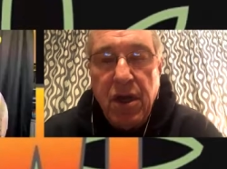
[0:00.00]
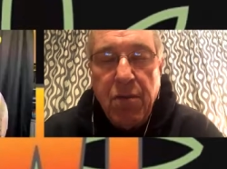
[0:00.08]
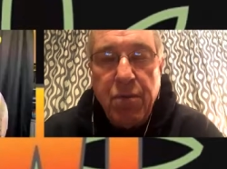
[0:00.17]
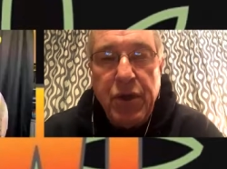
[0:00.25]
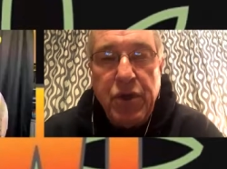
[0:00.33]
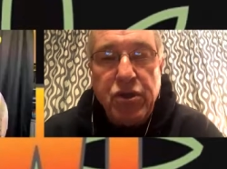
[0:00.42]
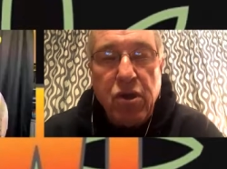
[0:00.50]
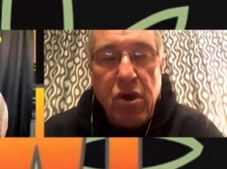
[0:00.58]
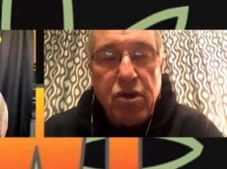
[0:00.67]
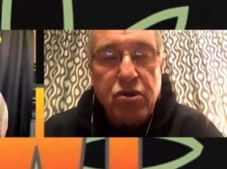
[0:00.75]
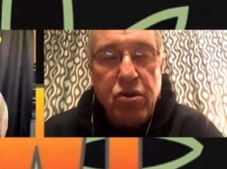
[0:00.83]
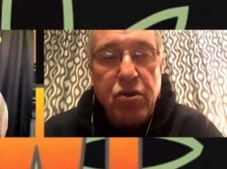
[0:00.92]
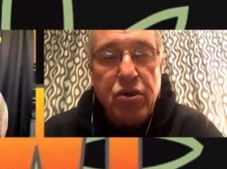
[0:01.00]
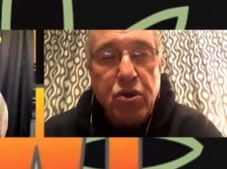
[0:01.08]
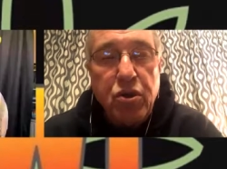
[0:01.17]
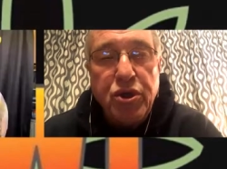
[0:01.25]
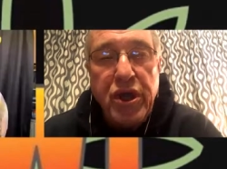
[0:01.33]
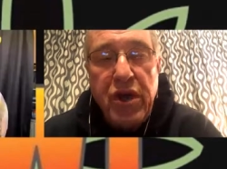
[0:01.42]
but it's also
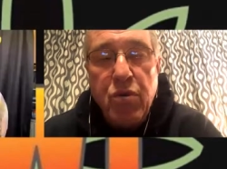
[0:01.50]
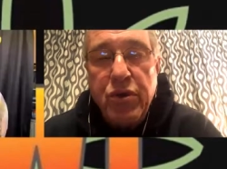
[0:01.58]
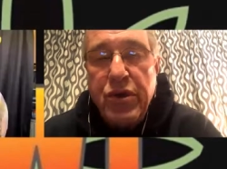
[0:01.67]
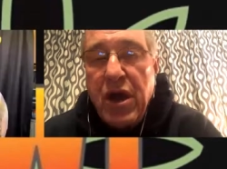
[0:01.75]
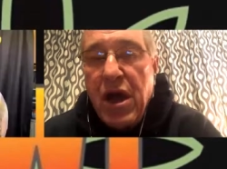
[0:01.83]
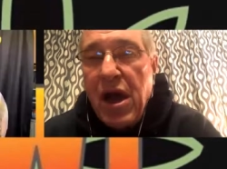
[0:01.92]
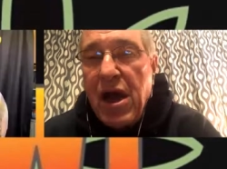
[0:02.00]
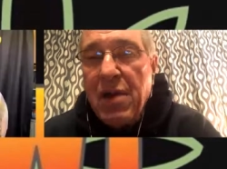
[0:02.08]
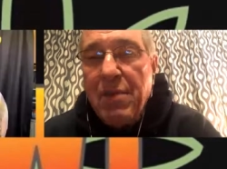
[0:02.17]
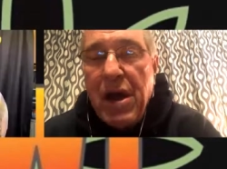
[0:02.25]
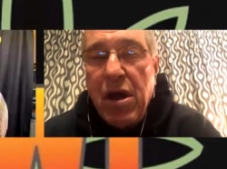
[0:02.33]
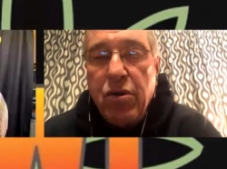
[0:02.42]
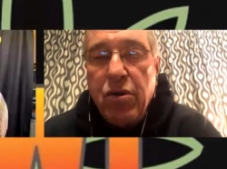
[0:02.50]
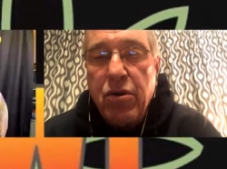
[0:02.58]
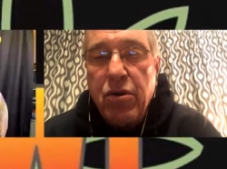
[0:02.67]
associated with a high amount